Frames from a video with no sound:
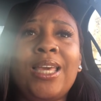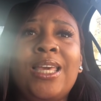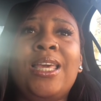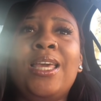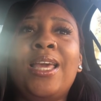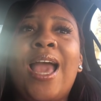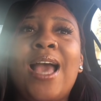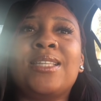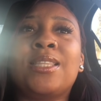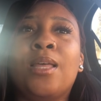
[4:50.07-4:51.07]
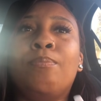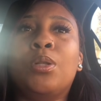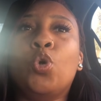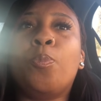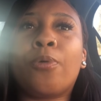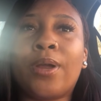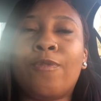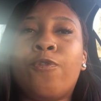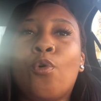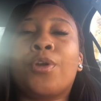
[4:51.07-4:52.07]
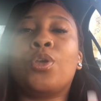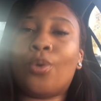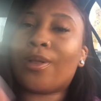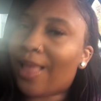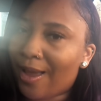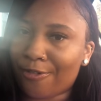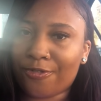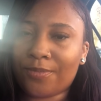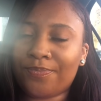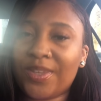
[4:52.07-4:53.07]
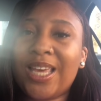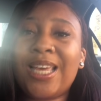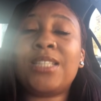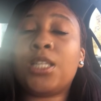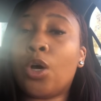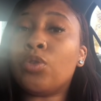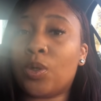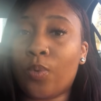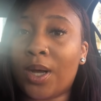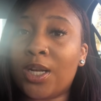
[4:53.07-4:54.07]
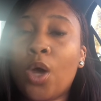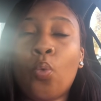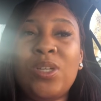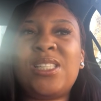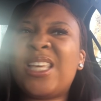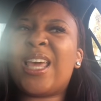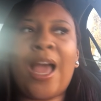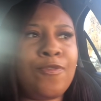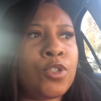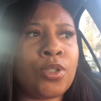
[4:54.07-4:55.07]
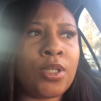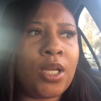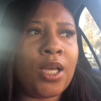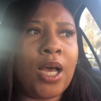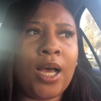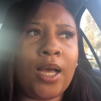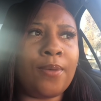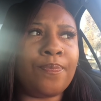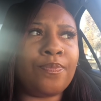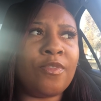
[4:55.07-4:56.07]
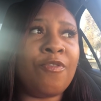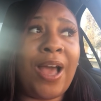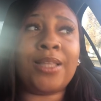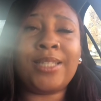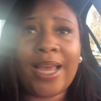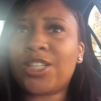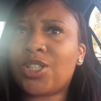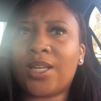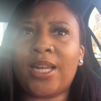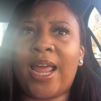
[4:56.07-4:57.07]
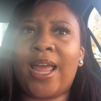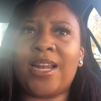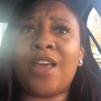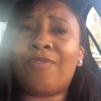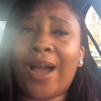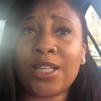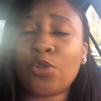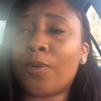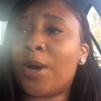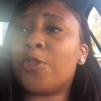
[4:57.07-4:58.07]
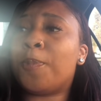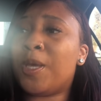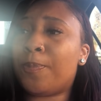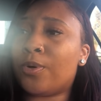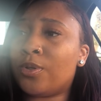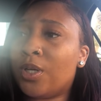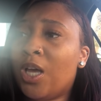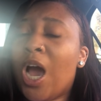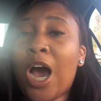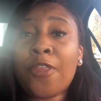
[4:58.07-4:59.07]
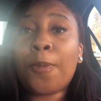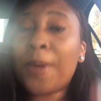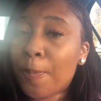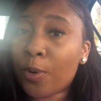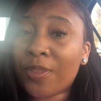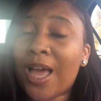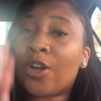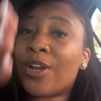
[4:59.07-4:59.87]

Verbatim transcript: He has the blueprint for your life. He's the only one. We seek after um, validation and advice from other people, other people that are